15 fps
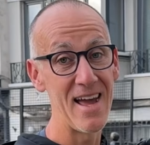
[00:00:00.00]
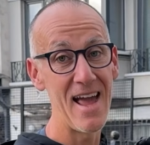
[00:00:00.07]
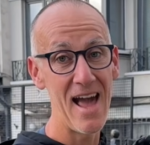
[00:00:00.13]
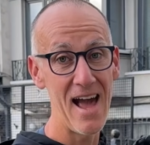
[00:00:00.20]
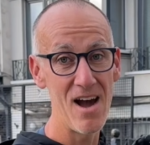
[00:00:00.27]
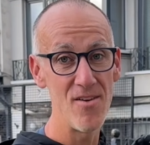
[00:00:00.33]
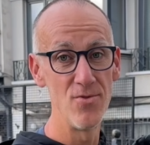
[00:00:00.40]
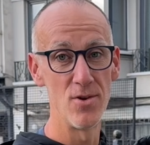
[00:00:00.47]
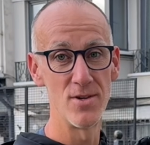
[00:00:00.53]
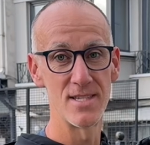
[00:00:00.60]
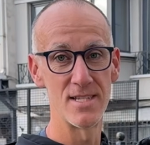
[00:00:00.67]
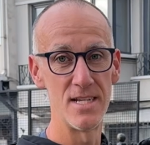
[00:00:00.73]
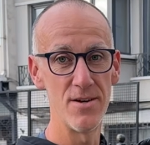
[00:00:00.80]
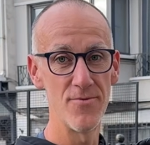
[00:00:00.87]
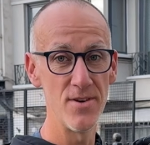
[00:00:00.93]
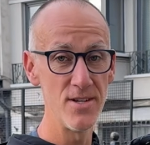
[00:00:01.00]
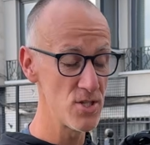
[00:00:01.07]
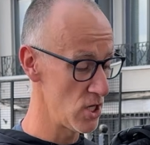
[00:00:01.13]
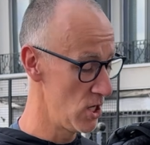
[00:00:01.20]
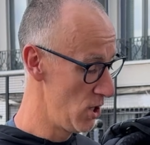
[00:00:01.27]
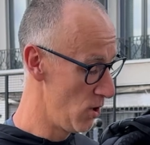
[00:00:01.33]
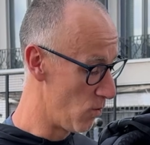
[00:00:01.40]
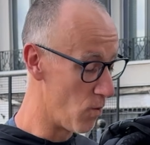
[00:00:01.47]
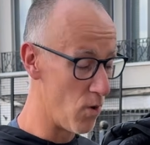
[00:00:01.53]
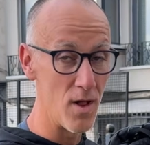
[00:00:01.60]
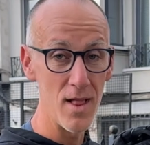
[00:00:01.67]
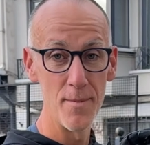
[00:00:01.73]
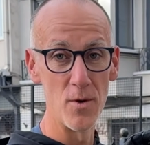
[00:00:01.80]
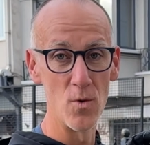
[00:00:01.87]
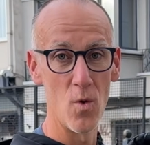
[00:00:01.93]
have noticed a difference
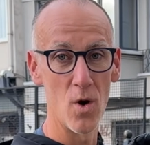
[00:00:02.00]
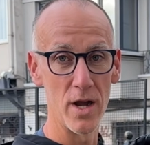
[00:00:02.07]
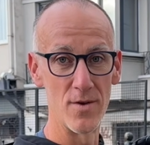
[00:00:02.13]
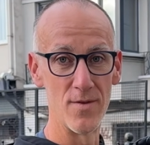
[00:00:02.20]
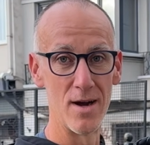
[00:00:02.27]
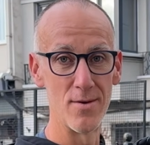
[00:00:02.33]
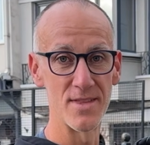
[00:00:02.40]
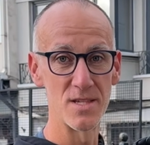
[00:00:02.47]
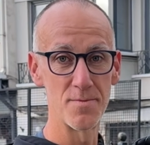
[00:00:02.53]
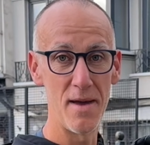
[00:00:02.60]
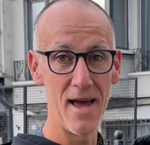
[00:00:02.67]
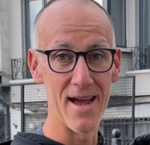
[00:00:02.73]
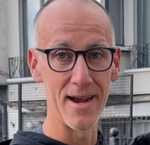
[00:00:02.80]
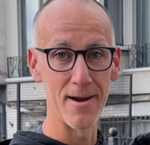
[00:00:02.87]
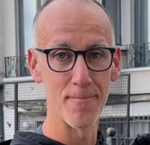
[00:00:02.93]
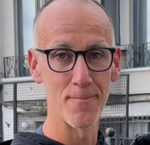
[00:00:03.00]
while I've been walking around with this bag.